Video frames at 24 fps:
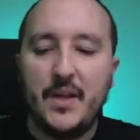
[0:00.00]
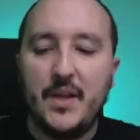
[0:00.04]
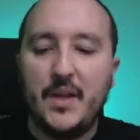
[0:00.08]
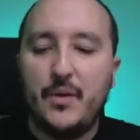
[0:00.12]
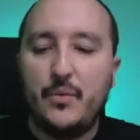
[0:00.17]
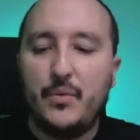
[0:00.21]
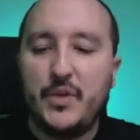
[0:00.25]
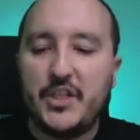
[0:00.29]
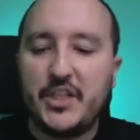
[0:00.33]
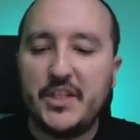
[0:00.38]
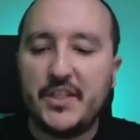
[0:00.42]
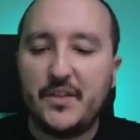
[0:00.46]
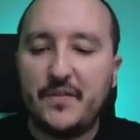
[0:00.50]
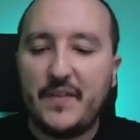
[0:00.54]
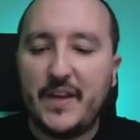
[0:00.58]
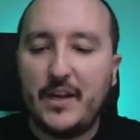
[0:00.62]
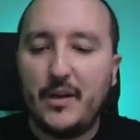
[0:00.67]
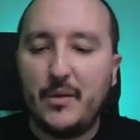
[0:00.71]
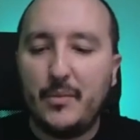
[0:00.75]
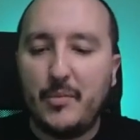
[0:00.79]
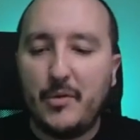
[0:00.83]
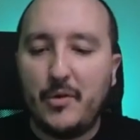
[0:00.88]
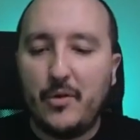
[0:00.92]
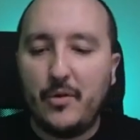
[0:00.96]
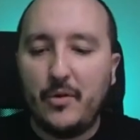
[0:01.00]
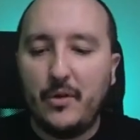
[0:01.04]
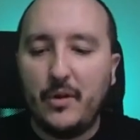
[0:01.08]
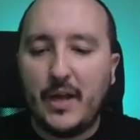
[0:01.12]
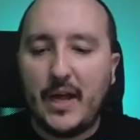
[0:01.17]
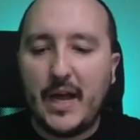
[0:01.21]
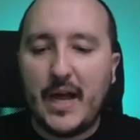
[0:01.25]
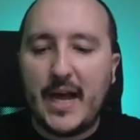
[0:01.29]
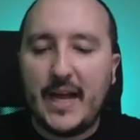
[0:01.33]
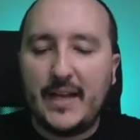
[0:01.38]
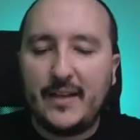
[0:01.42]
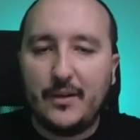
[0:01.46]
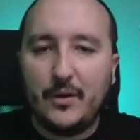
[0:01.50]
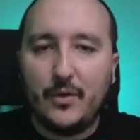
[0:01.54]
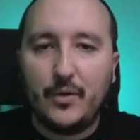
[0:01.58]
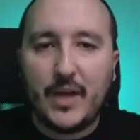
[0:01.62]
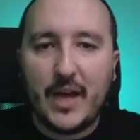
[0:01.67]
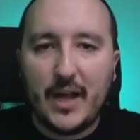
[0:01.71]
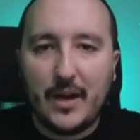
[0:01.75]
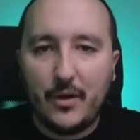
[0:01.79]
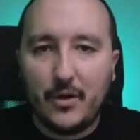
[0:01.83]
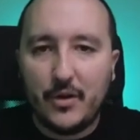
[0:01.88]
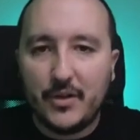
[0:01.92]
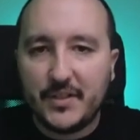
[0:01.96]
which is available at
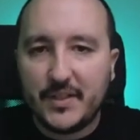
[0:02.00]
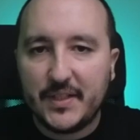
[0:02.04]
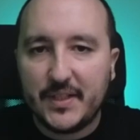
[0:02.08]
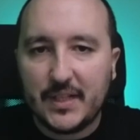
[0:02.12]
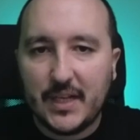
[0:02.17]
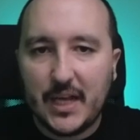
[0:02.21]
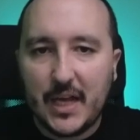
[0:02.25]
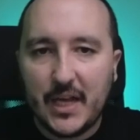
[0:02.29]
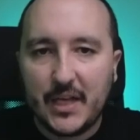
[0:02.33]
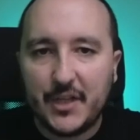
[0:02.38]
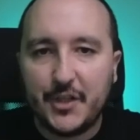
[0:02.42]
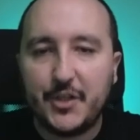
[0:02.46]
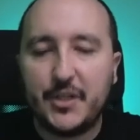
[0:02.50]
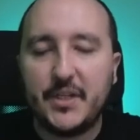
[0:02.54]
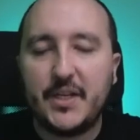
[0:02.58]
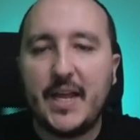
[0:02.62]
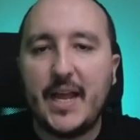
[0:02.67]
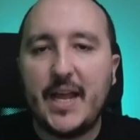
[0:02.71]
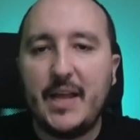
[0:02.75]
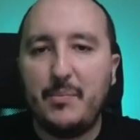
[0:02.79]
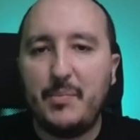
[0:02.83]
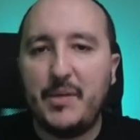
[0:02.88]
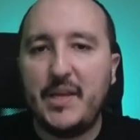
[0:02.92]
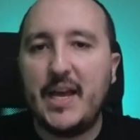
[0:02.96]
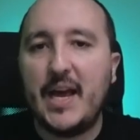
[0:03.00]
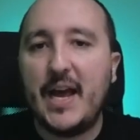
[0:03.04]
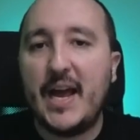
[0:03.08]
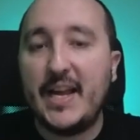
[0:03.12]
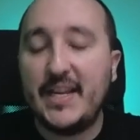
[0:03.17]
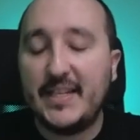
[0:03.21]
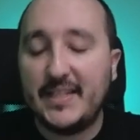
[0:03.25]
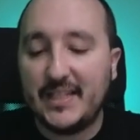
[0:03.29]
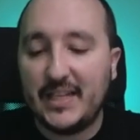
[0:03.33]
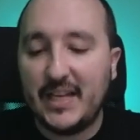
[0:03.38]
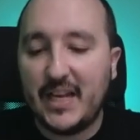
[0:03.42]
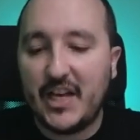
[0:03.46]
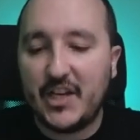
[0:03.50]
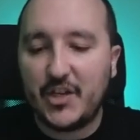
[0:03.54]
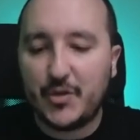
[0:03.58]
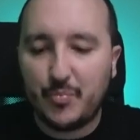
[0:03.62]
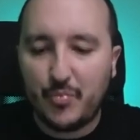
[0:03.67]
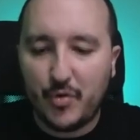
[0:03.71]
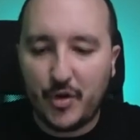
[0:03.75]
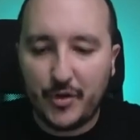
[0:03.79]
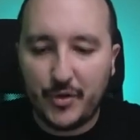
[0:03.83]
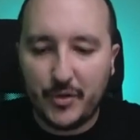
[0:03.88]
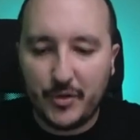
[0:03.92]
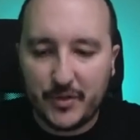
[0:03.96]
localhost slash API slash
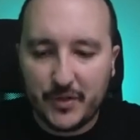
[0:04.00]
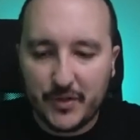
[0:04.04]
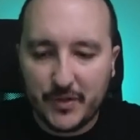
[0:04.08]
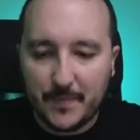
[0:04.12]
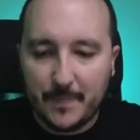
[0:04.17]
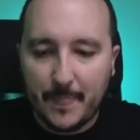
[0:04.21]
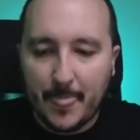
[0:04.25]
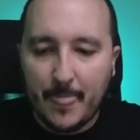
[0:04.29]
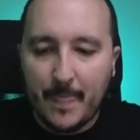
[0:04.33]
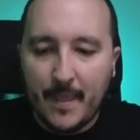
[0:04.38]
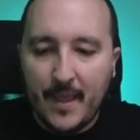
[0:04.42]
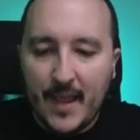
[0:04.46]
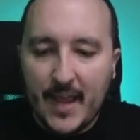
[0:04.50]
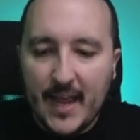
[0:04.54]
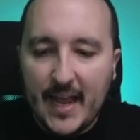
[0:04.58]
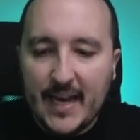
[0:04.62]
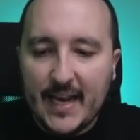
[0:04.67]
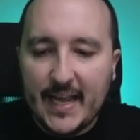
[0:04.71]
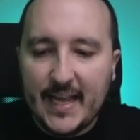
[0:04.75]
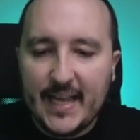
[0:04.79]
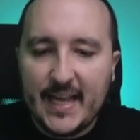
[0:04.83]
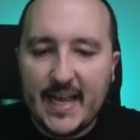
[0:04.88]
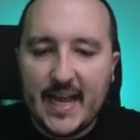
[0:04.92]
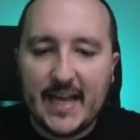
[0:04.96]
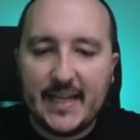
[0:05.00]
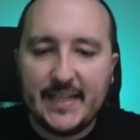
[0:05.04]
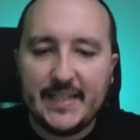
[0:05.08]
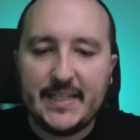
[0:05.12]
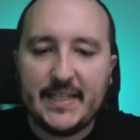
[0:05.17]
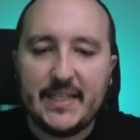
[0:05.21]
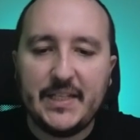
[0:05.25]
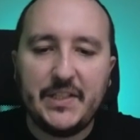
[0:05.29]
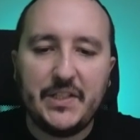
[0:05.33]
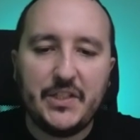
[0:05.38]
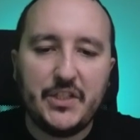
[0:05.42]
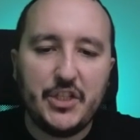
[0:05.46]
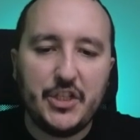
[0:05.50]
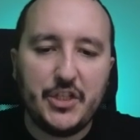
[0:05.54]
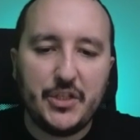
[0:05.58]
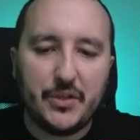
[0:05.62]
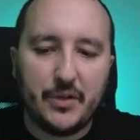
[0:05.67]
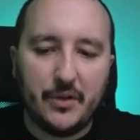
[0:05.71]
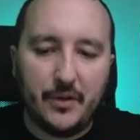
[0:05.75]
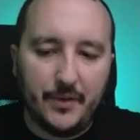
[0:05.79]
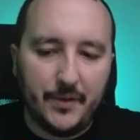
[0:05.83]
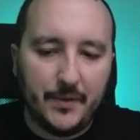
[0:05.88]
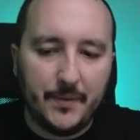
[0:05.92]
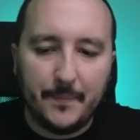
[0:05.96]
products and I got this
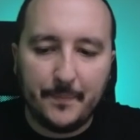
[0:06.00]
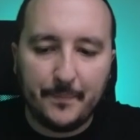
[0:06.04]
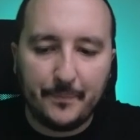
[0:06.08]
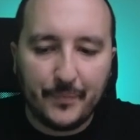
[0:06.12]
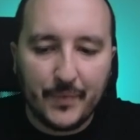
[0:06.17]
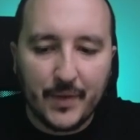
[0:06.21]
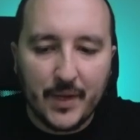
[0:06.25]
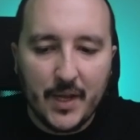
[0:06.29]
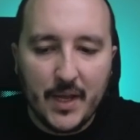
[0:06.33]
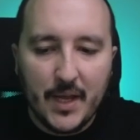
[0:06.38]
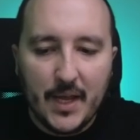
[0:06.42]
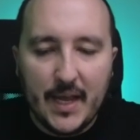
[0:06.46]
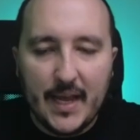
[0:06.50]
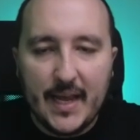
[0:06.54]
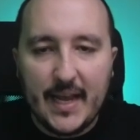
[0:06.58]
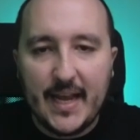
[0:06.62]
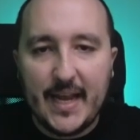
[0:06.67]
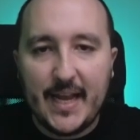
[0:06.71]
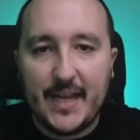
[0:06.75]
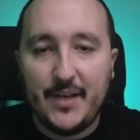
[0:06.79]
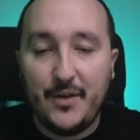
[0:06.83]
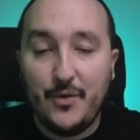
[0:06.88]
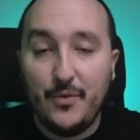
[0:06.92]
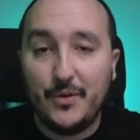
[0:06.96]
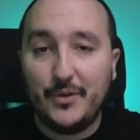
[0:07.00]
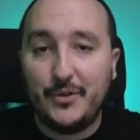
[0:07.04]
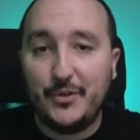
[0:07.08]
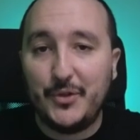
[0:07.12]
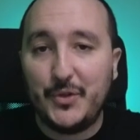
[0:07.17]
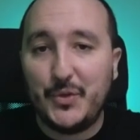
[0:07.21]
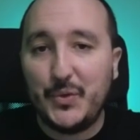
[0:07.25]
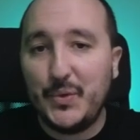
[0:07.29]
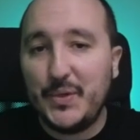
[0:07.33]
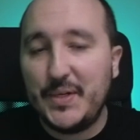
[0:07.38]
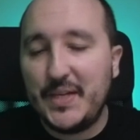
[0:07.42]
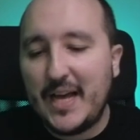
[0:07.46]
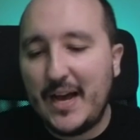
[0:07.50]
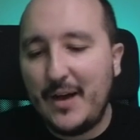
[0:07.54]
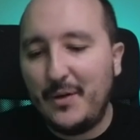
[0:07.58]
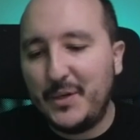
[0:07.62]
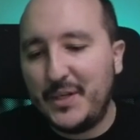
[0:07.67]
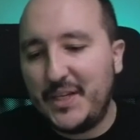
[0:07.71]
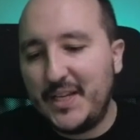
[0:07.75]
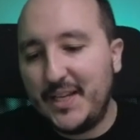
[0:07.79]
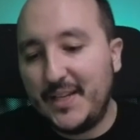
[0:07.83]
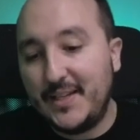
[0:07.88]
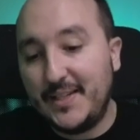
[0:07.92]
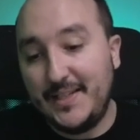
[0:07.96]
JSON and you understood now
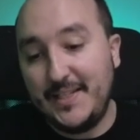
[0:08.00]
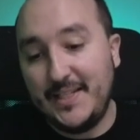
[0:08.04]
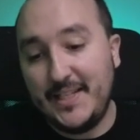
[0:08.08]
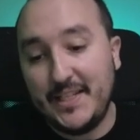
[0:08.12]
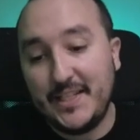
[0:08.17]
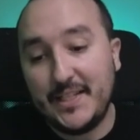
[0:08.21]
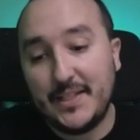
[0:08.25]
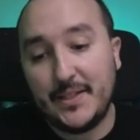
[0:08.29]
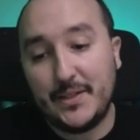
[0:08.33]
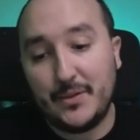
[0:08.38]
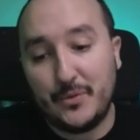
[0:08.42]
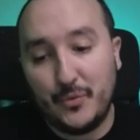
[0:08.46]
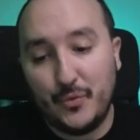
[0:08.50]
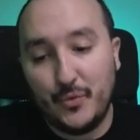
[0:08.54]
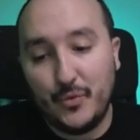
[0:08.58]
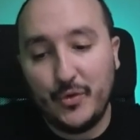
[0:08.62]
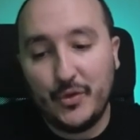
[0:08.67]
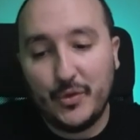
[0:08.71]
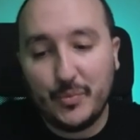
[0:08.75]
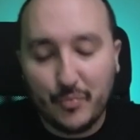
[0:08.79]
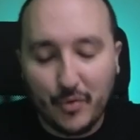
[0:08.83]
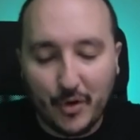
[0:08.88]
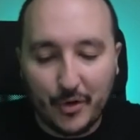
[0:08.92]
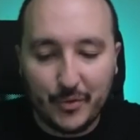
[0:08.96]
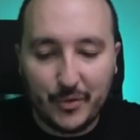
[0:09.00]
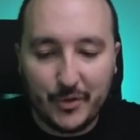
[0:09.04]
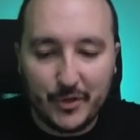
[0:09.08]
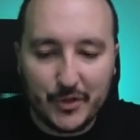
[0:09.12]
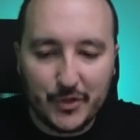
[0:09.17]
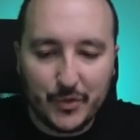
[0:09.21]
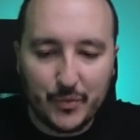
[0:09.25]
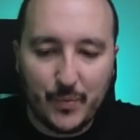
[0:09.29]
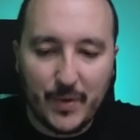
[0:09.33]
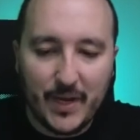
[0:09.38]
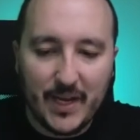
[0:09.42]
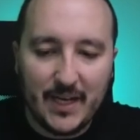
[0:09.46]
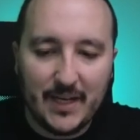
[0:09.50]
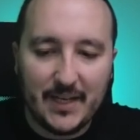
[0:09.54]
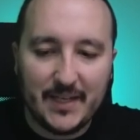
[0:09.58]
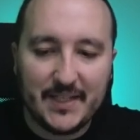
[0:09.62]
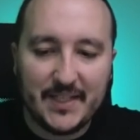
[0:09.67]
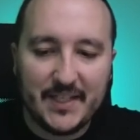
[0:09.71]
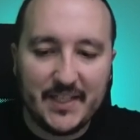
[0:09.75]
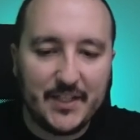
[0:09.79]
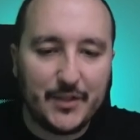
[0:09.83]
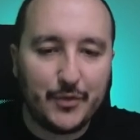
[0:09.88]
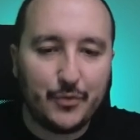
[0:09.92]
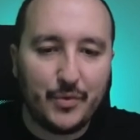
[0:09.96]
that this root products will
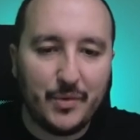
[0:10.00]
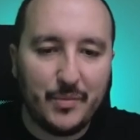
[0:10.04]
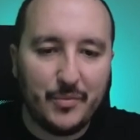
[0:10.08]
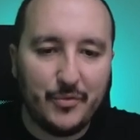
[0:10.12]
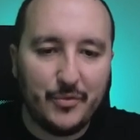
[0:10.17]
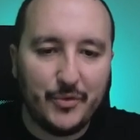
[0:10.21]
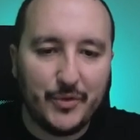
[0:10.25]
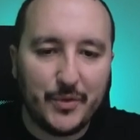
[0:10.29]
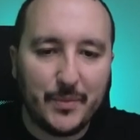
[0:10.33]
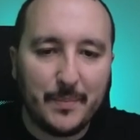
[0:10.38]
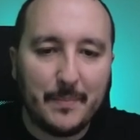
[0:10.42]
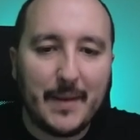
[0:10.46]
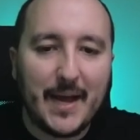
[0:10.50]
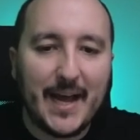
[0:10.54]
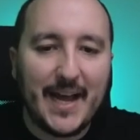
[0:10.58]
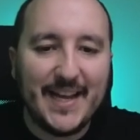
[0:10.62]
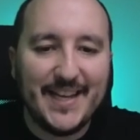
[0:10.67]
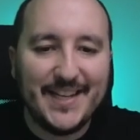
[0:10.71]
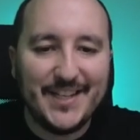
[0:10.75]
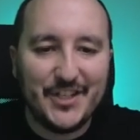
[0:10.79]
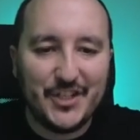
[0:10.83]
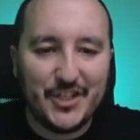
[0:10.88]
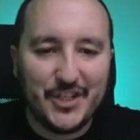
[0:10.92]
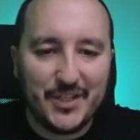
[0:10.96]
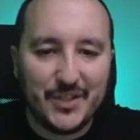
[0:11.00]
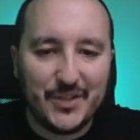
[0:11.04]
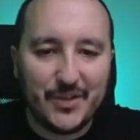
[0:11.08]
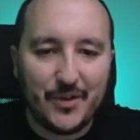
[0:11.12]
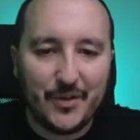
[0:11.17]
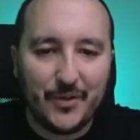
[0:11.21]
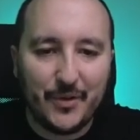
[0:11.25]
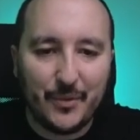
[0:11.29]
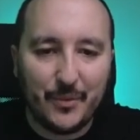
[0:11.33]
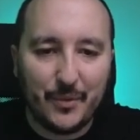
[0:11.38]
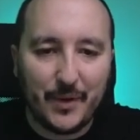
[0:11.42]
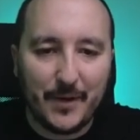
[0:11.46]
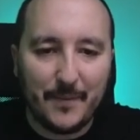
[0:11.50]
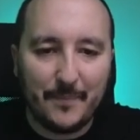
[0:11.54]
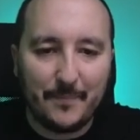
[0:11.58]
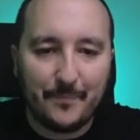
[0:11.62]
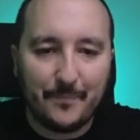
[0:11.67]
distribute my JSON array